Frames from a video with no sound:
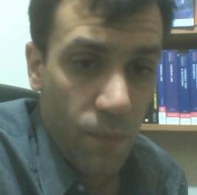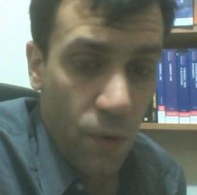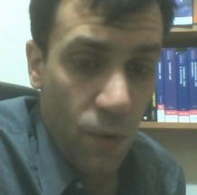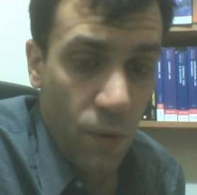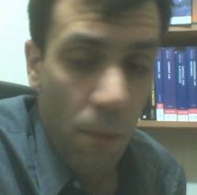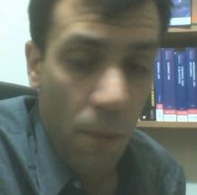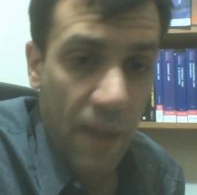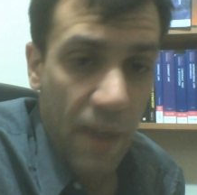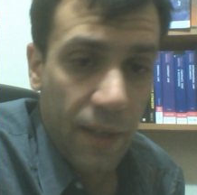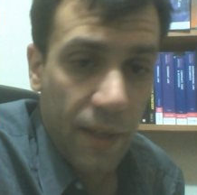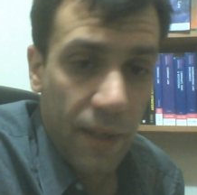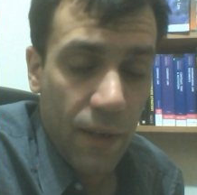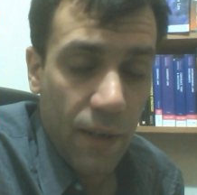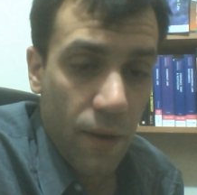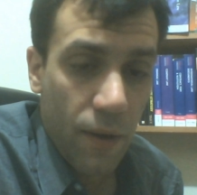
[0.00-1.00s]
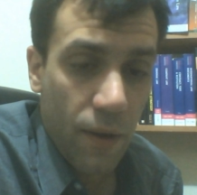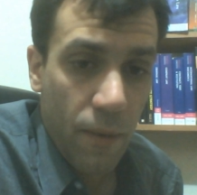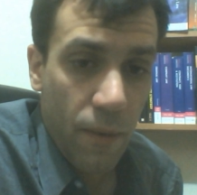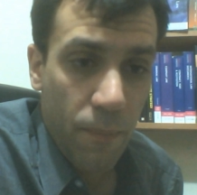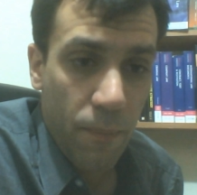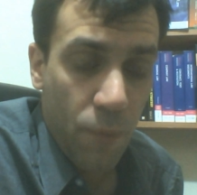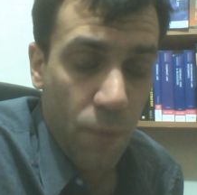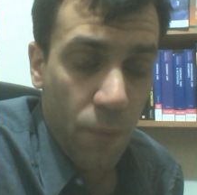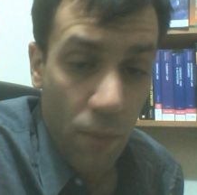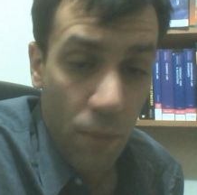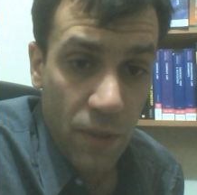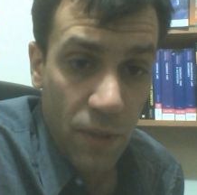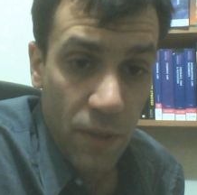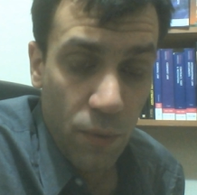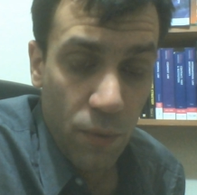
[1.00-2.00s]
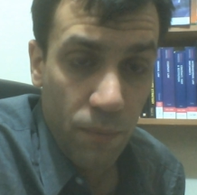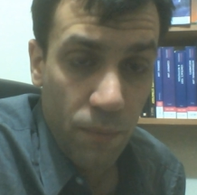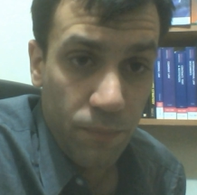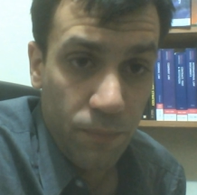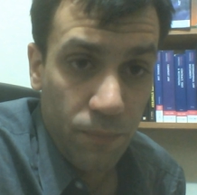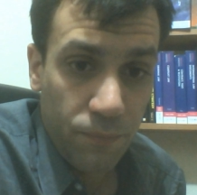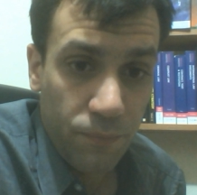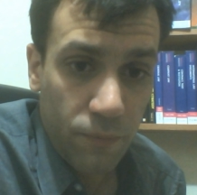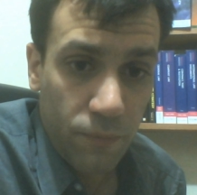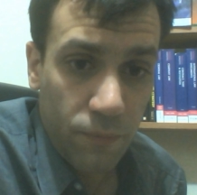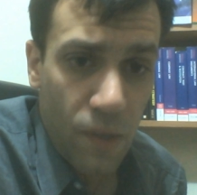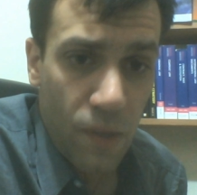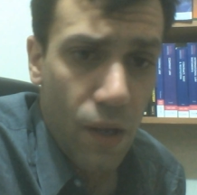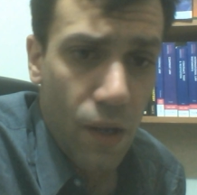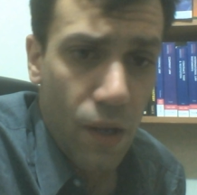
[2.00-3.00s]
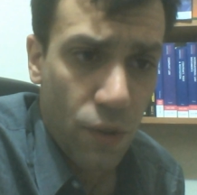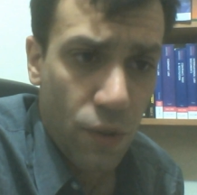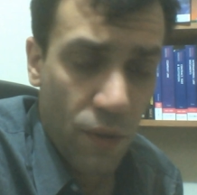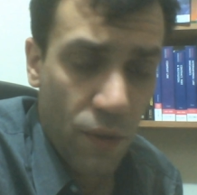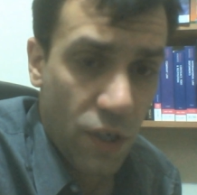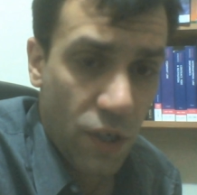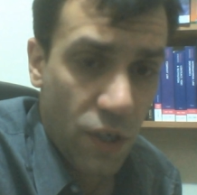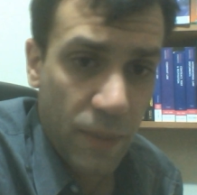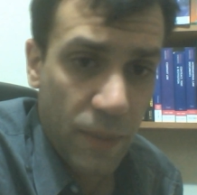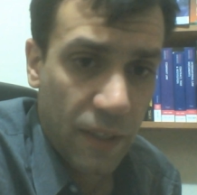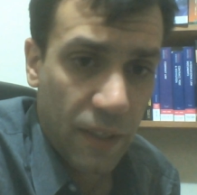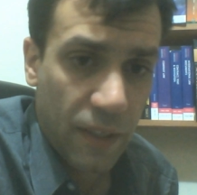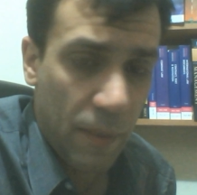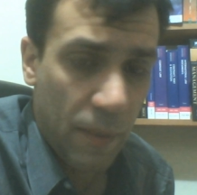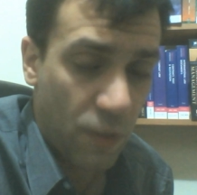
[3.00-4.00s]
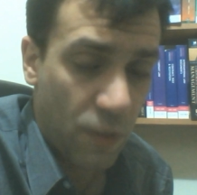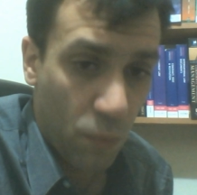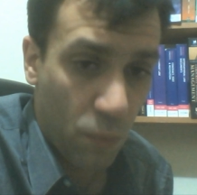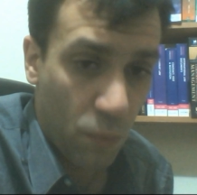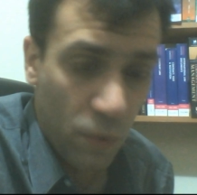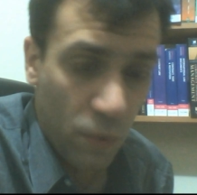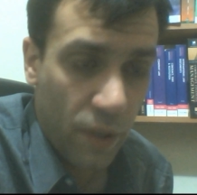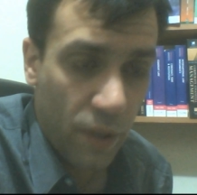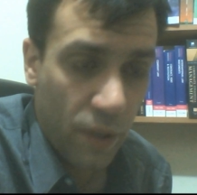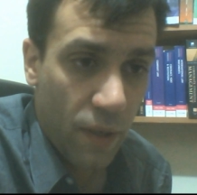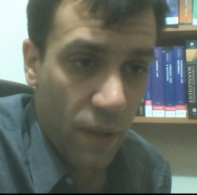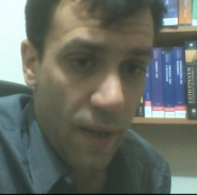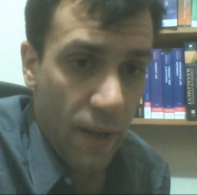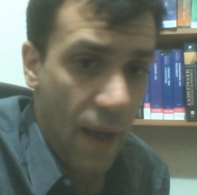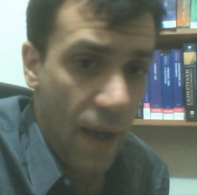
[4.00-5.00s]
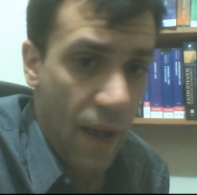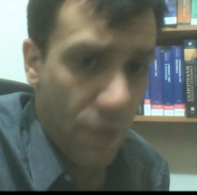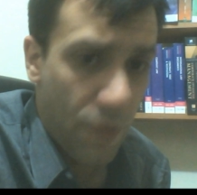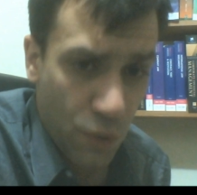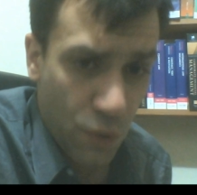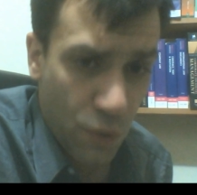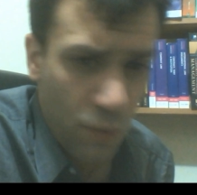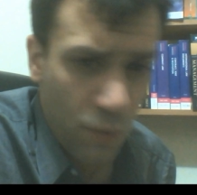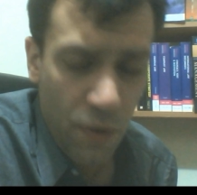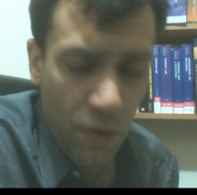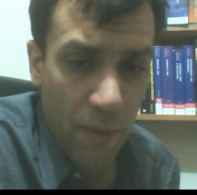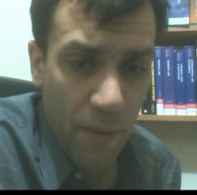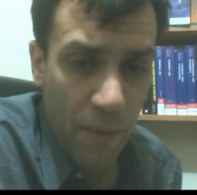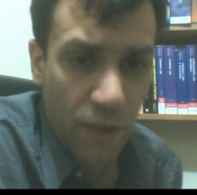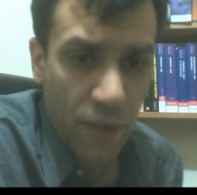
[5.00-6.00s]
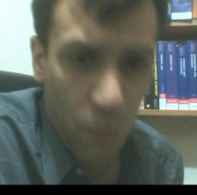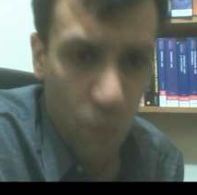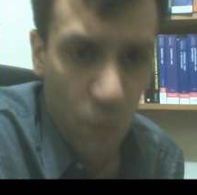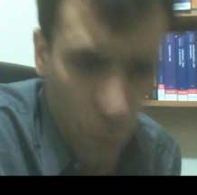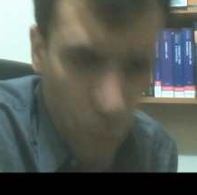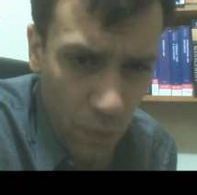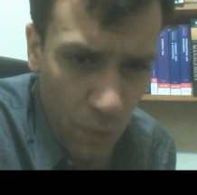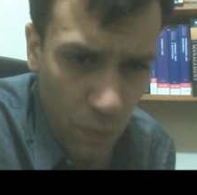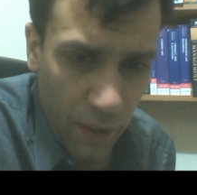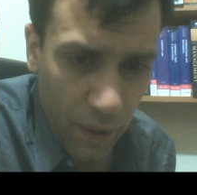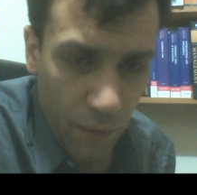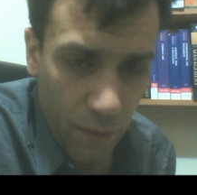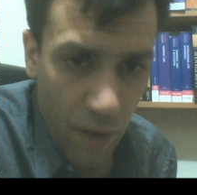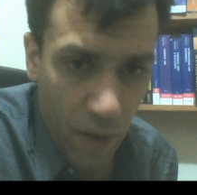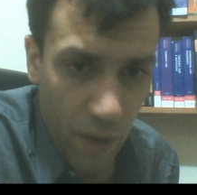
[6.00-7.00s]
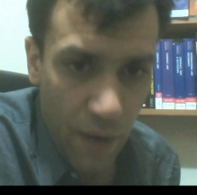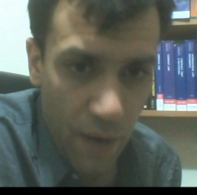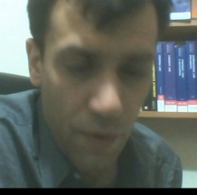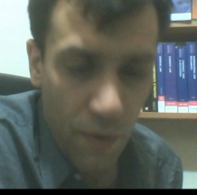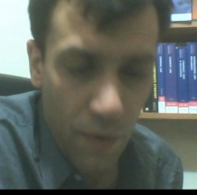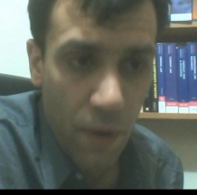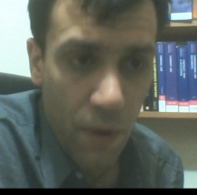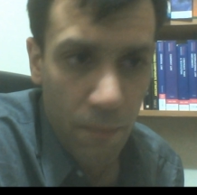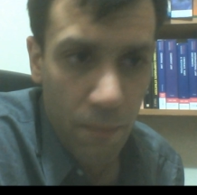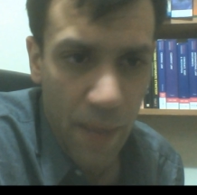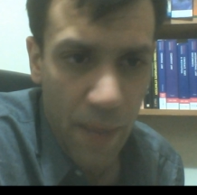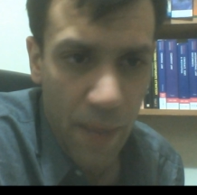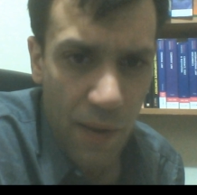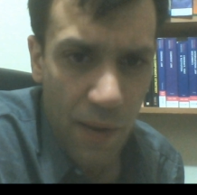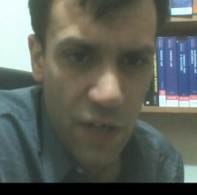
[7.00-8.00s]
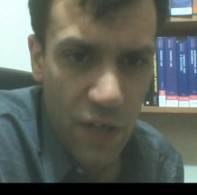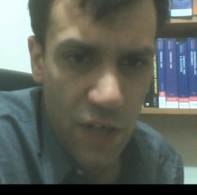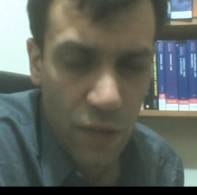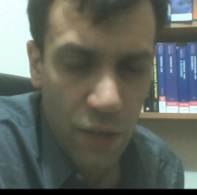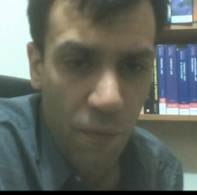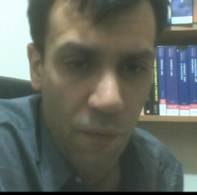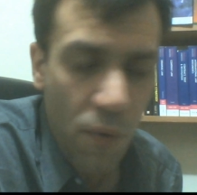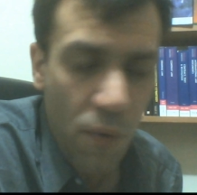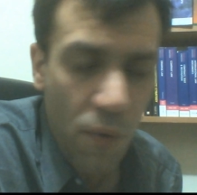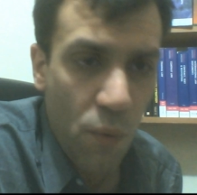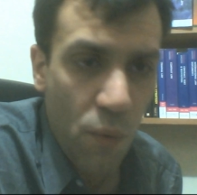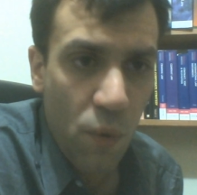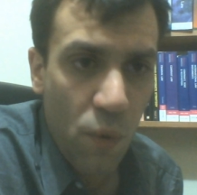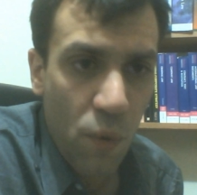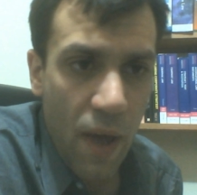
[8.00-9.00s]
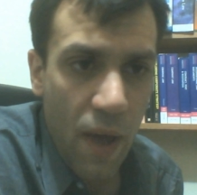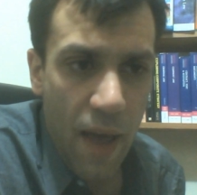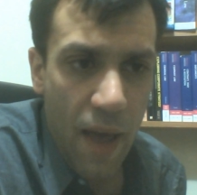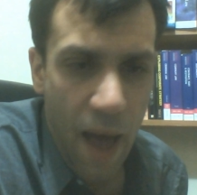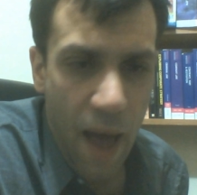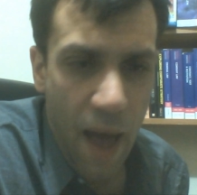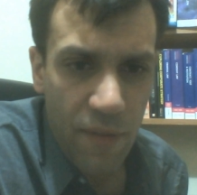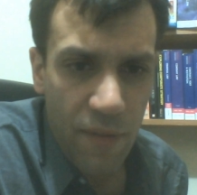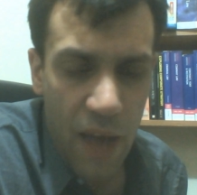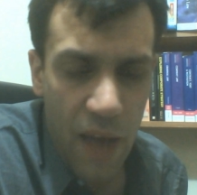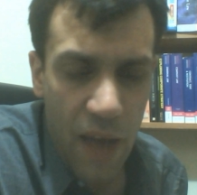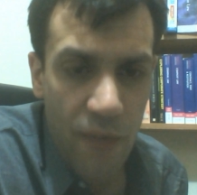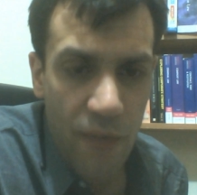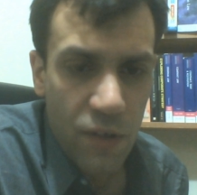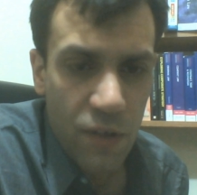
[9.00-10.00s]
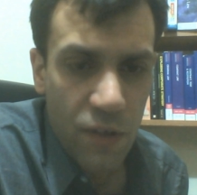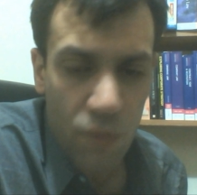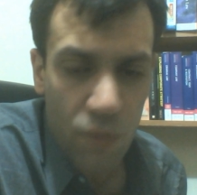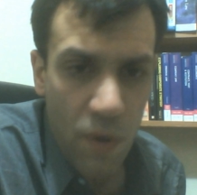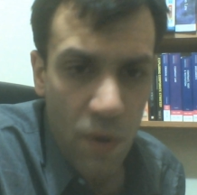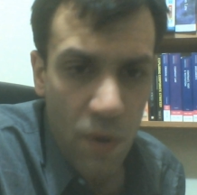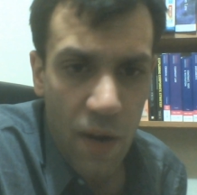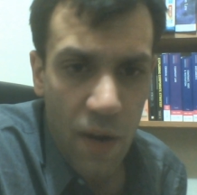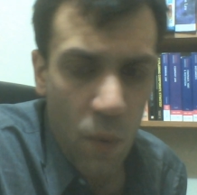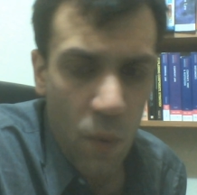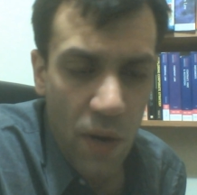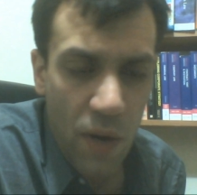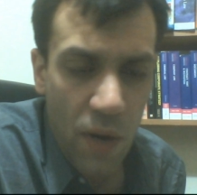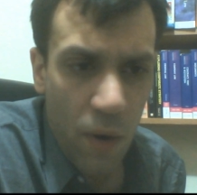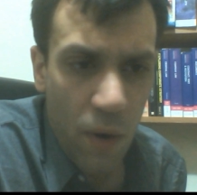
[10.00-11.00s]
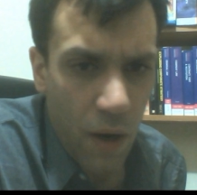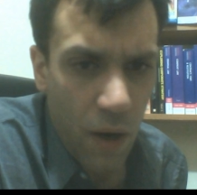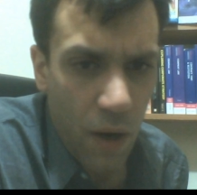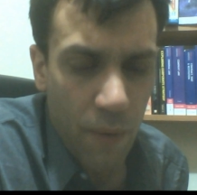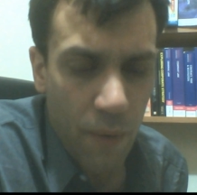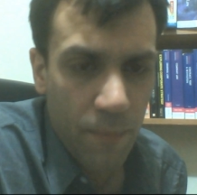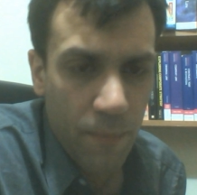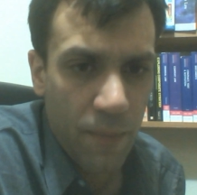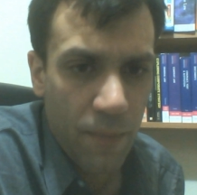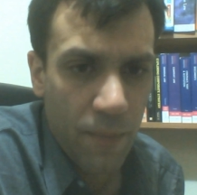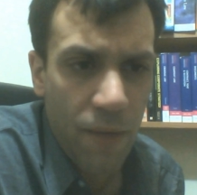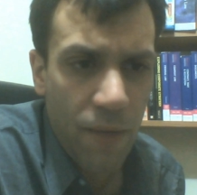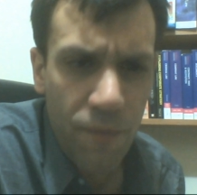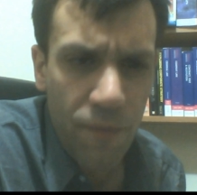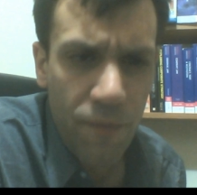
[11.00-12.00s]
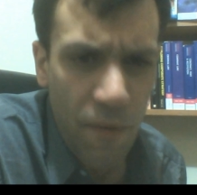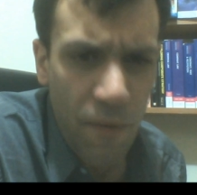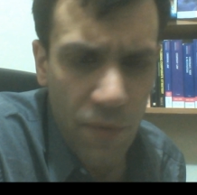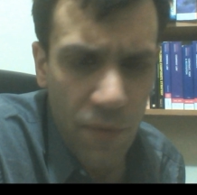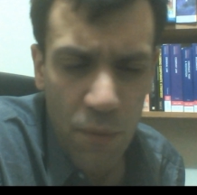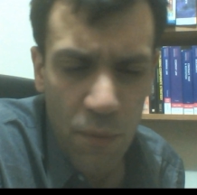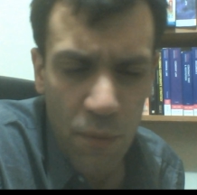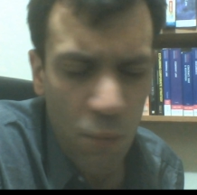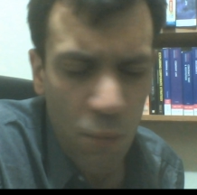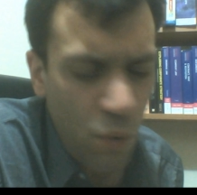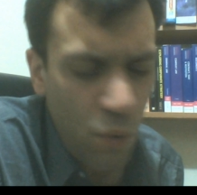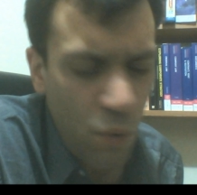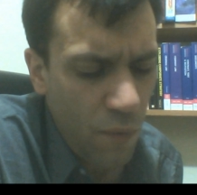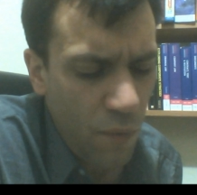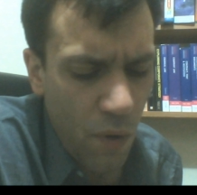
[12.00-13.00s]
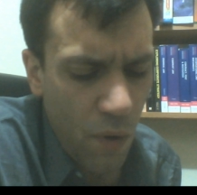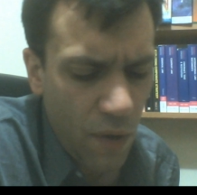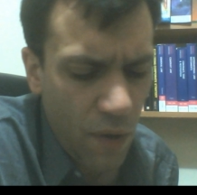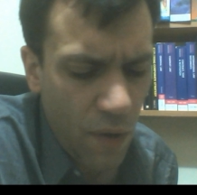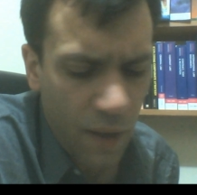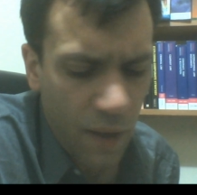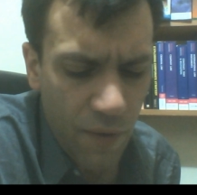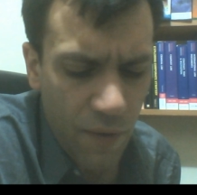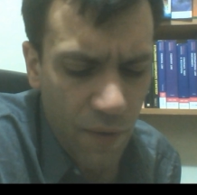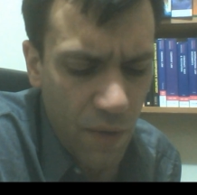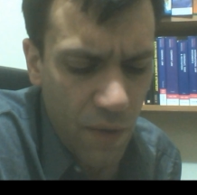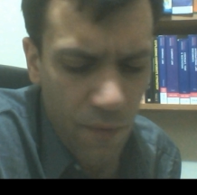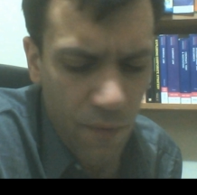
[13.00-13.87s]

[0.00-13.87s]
not make it permissible. So the judge basically makes a ruling, and the sooner he makes a ruling, right, the better the chance of you having the evidence thrown out of the window are. If you move on, like